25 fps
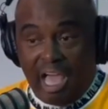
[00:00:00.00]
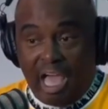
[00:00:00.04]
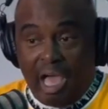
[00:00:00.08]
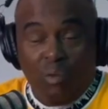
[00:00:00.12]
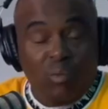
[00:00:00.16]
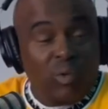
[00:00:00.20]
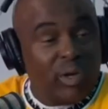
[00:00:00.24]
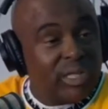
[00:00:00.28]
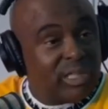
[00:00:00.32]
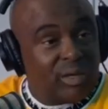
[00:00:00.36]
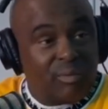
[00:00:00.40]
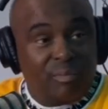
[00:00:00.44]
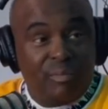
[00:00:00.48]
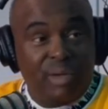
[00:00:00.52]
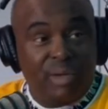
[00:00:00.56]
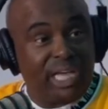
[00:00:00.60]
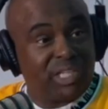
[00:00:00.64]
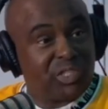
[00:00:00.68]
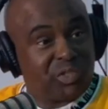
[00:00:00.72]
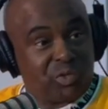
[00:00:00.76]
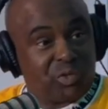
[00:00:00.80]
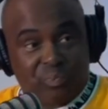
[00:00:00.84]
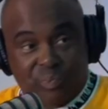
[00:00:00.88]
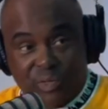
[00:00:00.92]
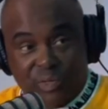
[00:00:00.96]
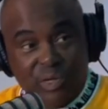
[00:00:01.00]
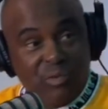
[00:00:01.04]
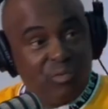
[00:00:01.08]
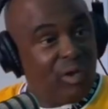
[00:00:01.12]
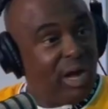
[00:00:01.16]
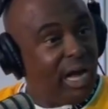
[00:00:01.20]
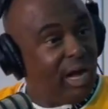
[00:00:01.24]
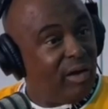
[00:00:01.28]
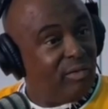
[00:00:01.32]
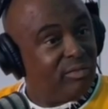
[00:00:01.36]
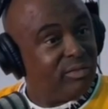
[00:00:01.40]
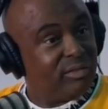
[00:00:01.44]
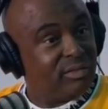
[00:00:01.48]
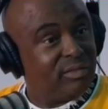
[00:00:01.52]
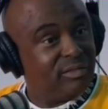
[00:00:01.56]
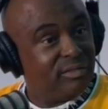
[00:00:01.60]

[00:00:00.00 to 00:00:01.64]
I went the Master P route.